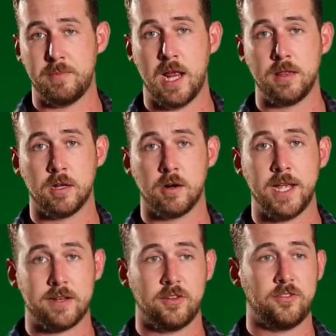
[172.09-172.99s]
I mean, I
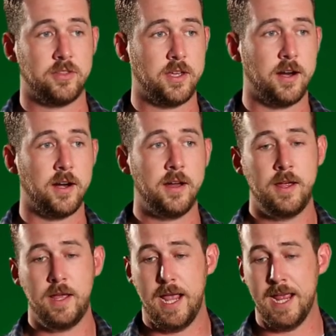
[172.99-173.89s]
literally got to sit there
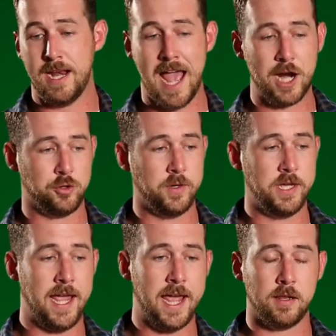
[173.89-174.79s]
and
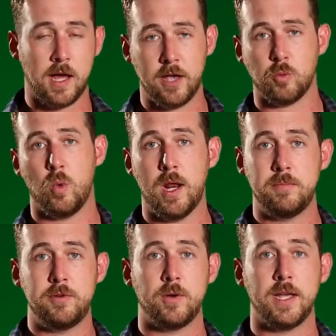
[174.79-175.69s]
actually analyze what
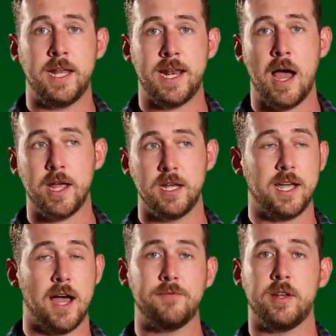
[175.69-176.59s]
I'm doing, and now I
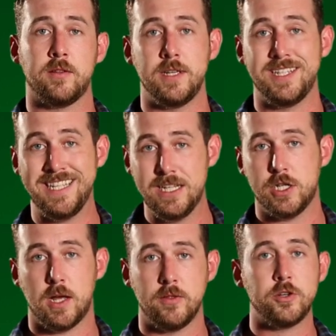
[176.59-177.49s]
can confidently
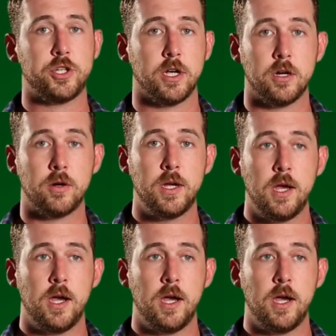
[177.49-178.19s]
teach it on this show